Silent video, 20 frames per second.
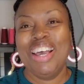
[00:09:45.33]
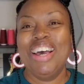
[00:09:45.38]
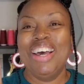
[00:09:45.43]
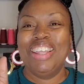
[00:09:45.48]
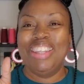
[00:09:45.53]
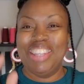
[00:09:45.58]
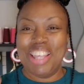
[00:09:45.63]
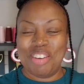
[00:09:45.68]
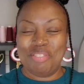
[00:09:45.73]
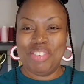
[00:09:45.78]

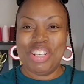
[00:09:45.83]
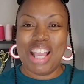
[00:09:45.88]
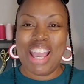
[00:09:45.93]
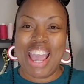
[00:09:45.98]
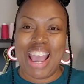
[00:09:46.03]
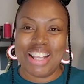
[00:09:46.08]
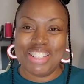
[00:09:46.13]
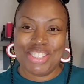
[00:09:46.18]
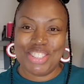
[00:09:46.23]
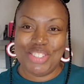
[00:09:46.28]
let me
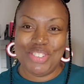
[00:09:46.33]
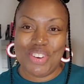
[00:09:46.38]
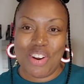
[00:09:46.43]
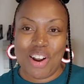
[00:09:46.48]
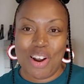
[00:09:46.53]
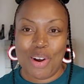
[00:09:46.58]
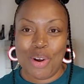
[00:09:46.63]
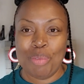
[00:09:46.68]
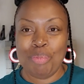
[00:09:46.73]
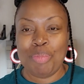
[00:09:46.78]
ask you
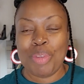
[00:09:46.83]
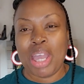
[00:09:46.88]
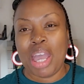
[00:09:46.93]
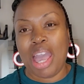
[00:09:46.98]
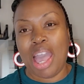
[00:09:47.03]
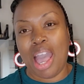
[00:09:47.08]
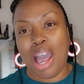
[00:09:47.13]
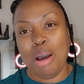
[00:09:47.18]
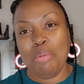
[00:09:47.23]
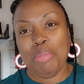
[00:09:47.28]
all,
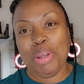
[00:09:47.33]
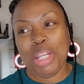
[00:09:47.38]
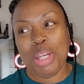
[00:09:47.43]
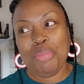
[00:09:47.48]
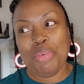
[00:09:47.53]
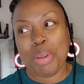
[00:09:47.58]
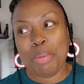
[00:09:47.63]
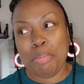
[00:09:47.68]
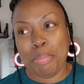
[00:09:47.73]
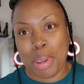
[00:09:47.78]
how many
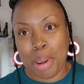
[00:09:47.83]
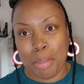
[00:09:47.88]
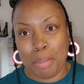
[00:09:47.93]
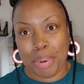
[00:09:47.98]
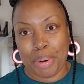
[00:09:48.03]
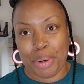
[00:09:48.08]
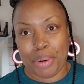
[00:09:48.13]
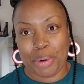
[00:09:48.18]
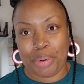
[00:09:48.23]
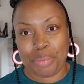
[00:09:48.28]

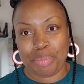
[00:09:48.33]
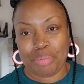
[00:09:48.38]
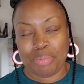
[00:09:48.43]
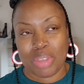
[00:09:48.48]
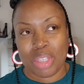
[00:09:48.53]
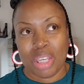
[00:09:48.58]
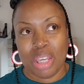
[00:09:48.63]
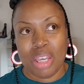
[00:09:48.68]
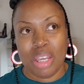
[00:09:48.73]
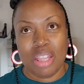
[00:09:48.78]
remember
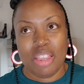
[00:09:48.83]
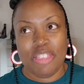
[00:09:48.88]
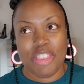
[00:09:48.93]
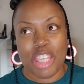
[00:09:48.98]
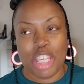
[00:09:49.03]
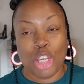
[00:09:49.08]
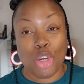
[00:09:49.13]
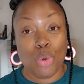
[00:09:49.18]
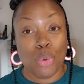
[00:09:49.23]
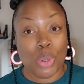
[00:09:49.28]

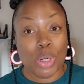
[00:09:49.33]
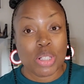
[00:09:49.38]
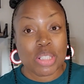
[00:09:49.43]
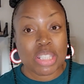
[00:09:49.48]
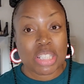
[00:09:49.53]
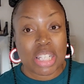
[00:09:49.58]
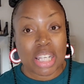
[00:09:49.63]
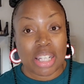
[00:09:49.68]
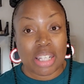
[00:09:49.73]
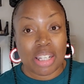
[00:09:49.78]
the
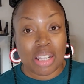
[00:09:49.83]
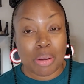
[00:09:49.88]
quilted